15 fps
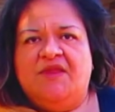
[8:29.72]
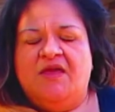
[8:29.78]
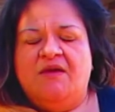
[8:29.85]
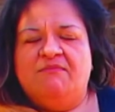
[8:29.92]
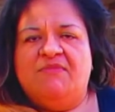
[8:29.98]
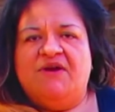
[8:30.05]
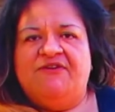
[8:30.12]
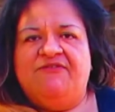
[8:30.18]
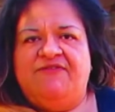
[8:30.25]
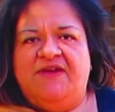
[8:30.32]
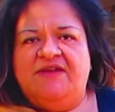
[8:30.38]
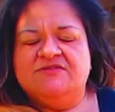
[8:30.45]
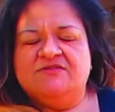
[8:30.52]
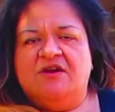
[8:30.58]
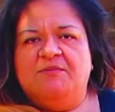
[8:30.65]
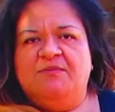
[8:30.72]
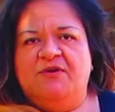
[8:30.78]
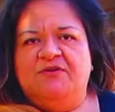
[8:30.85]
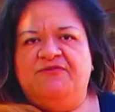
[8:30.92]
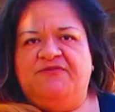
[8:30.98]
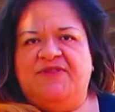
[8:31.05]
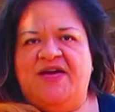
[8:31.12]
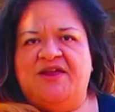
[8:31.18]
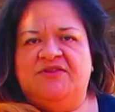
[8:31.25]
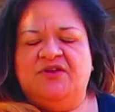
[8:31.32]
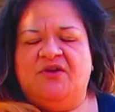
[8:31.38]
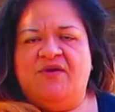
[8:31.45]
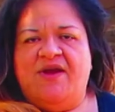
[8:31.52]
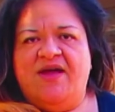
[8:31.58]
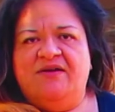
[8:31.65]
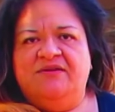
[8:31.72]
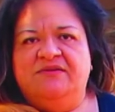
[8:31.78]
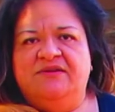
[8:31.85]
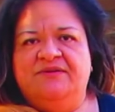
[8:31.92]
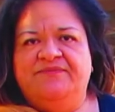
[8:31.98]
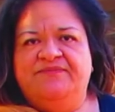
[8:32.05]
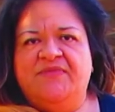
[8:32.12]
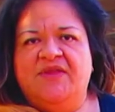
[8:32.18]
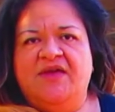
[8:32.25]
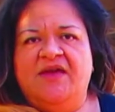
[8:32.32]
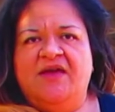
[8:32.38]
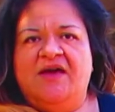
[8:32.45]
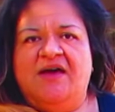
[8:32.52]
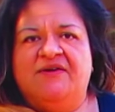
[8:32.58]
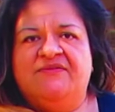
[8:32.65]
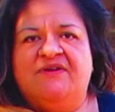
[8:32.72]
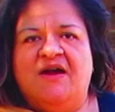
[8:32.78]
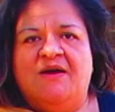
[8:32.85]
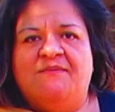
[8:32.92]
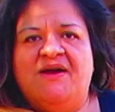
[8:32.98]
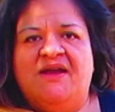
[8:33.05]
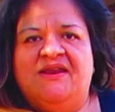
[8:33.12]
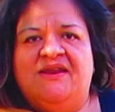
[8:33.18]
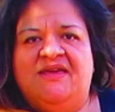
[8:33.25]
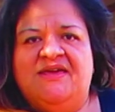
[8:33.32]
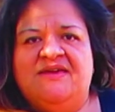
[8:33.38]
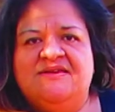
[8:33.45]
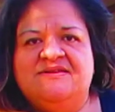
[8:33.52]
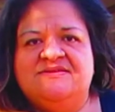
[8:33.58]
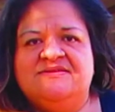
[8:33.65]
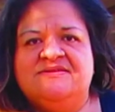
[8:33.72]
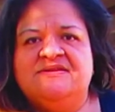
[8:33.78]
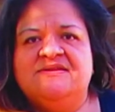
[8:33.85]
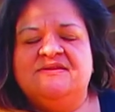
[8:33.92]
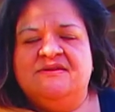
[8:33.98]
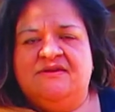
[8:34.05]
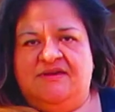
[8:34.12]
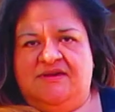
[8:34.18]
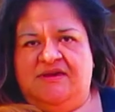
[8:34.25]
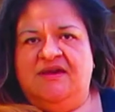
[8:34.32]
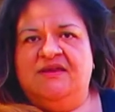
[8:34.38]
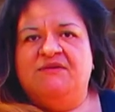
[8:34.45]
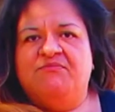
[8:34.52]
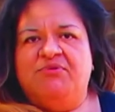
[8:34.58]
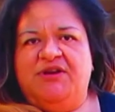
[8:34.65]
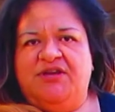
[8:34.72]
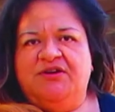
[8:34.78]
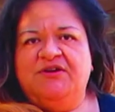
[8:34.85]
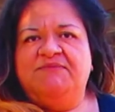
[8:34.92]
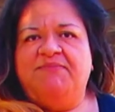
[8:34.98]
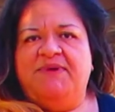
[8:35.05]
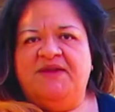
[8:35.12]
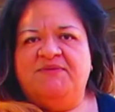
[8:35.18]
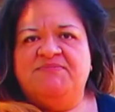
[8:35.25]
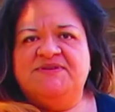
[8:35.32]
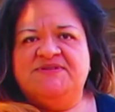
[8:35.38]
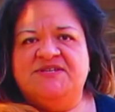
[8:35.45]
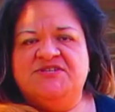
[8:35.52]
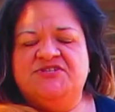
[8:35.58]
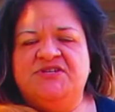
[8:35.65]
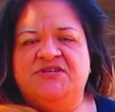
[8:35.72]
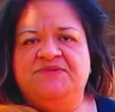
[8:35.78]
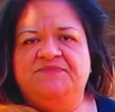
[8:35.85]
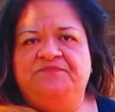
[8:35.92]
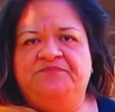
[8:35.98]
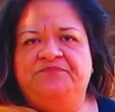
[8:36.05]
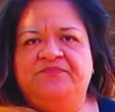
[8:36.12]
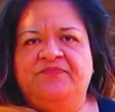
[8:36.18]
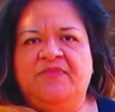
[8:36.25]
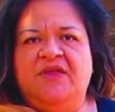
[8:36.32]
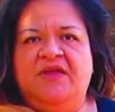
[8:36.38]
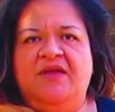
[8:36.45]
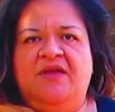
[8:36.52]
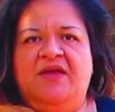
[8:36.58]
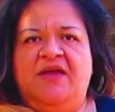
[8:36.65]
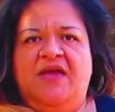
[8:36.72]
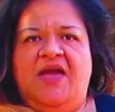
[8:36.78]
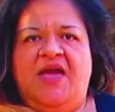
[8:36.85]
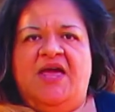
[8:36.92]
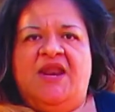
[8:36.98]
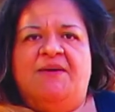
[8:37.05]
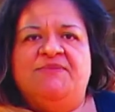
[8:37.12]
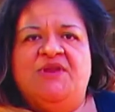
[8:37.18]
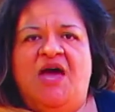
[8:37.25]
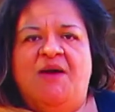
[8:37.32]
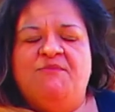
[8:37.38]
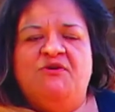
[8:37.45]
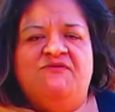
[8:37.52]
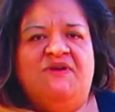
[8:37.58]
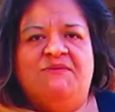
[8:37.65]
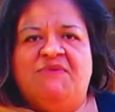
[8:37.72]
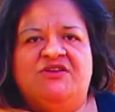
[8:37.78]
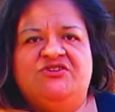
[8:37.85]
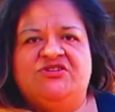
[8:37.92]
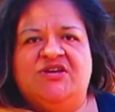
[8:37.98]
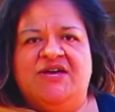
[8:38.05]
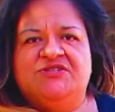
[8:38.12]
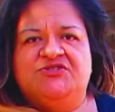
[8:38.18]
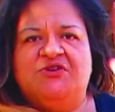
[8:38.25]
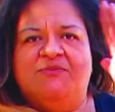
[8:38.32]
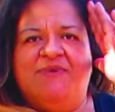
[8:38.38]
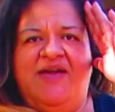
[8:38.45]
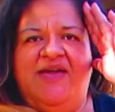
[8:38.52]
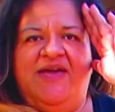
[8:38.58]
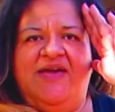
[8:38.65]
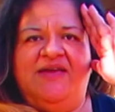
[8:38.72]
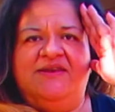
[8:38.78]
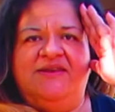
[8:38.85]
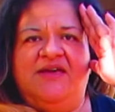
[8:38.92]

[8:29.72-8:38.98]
My feet are both flat on the ground. I've got my knees in a pretty good bend position, and I'm not moving my chest or my head.